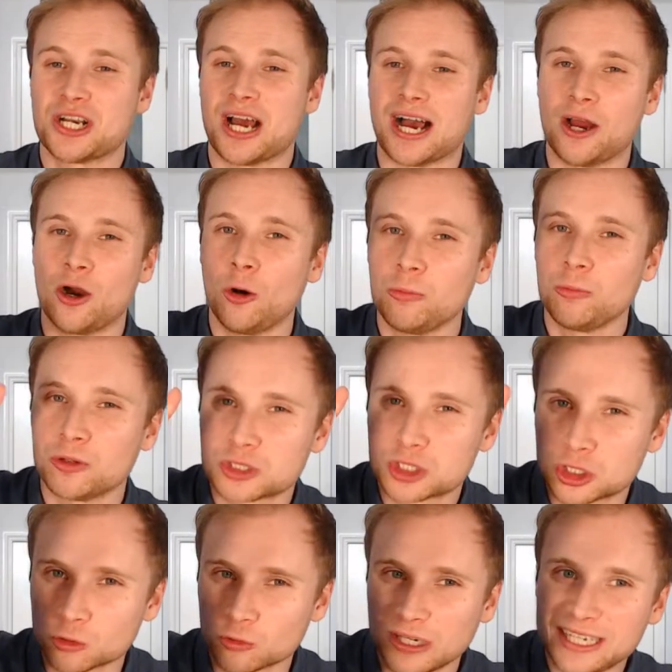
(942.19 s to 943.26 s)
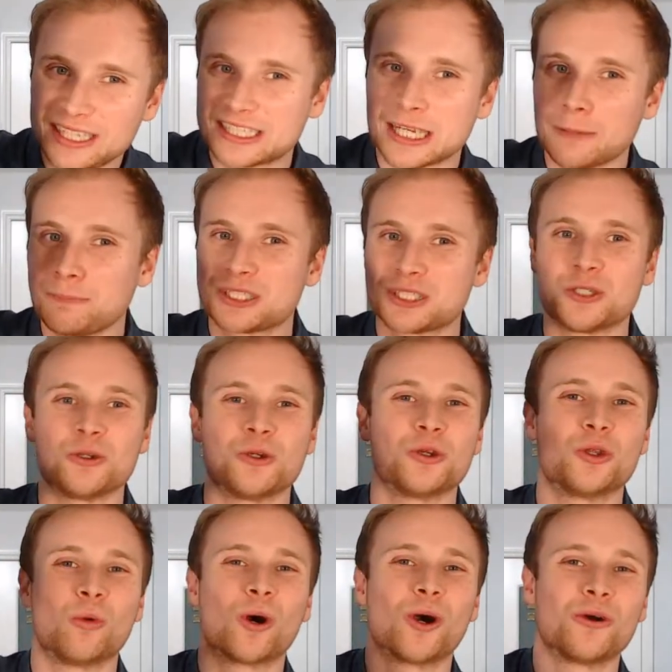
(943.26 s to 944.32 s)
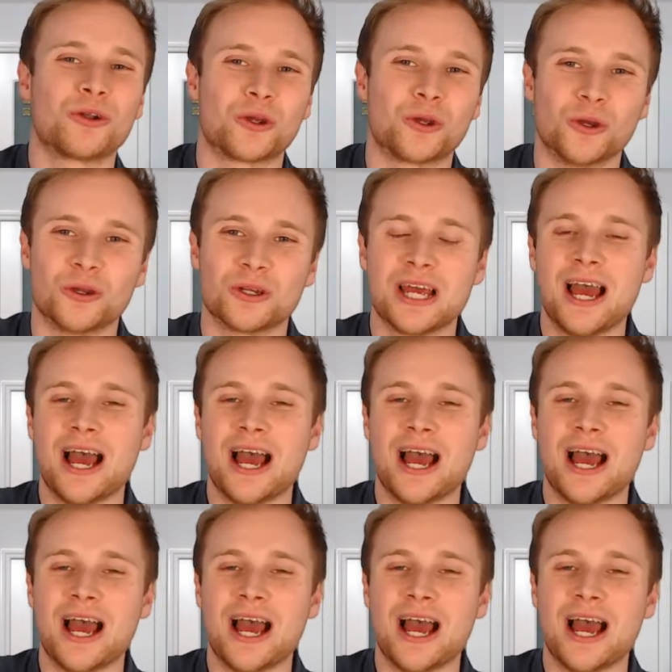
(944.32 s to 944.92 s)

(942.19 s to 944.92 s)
I hope those 3 tips do you the world of good,